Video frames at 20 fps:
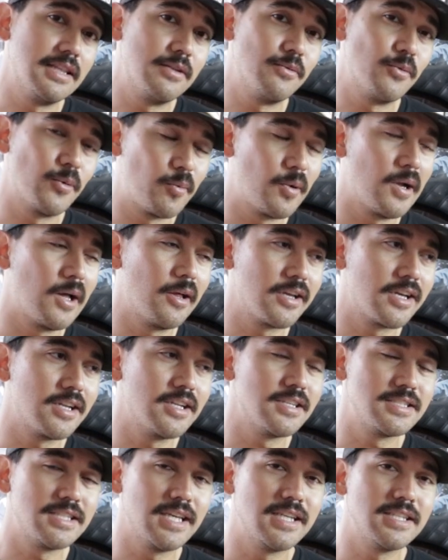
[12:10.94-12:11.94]
we're probably
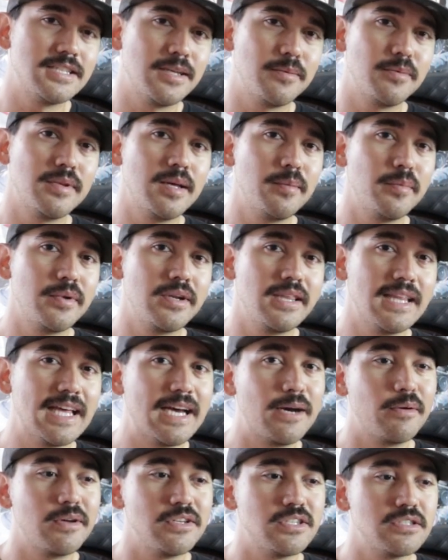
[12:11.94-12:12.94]
gonna send some of that money
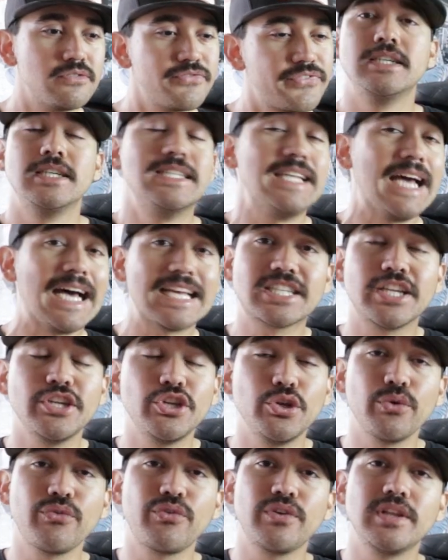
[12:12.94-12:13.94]
that way. That's
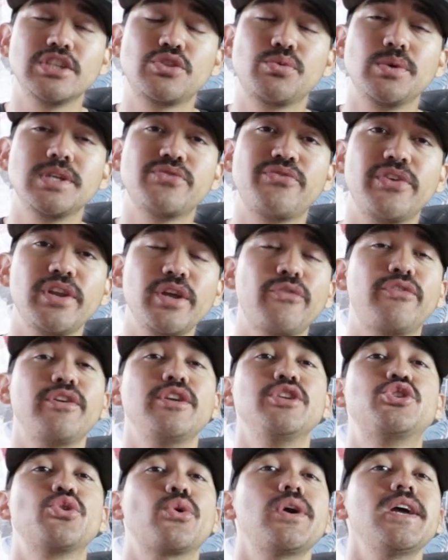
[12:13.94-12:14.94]
gonna do it for this week's video. If
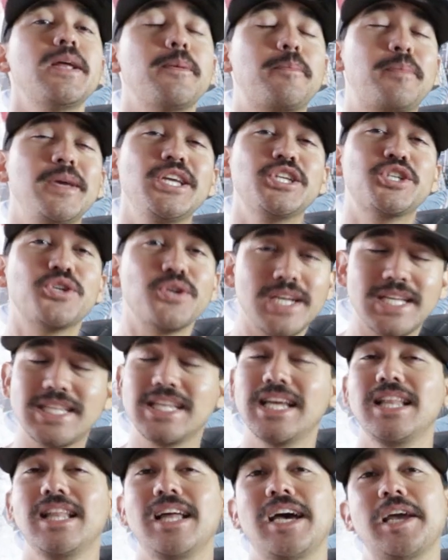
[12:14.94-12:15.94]
you enjoyed it, be sure and hit
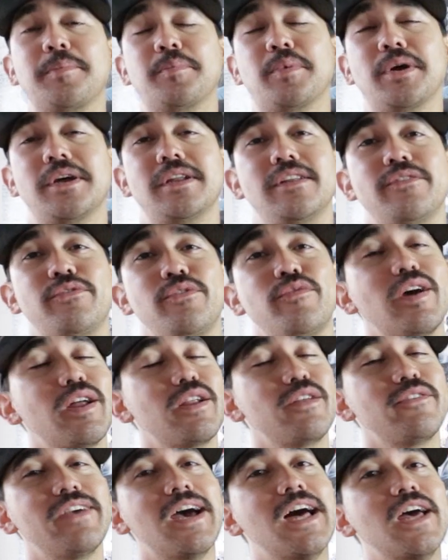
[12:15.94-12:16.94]
that like button. If you
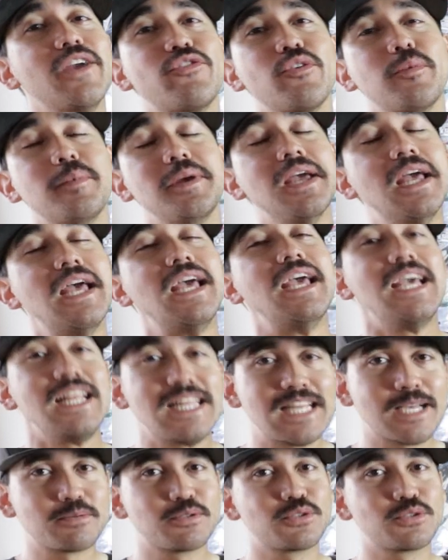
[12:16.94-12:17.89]
found any value from it, hit that